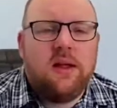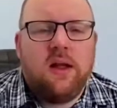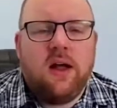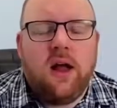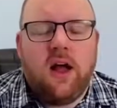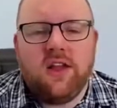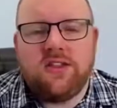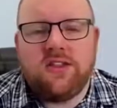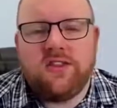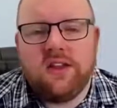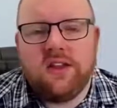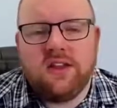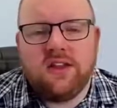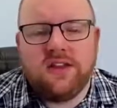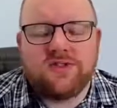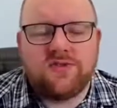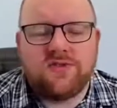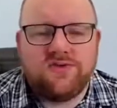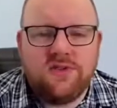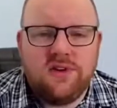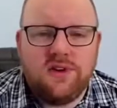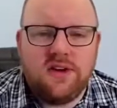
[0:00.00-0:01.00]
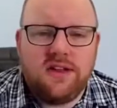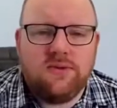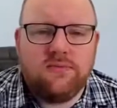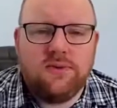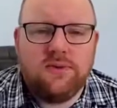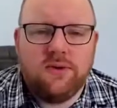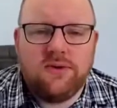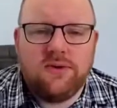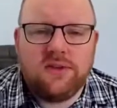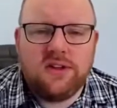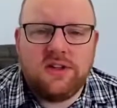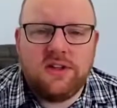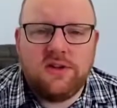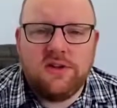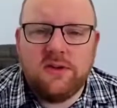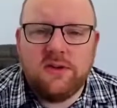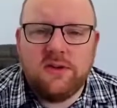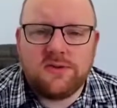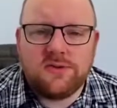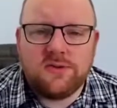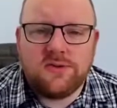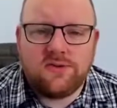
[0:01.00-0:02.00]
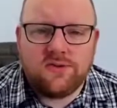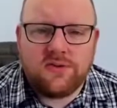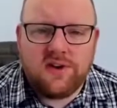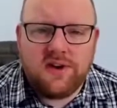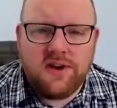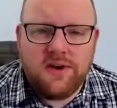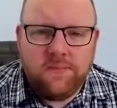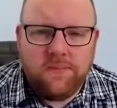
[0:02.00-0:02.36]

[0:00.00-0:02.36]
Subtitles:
I think it's really important that you use all three.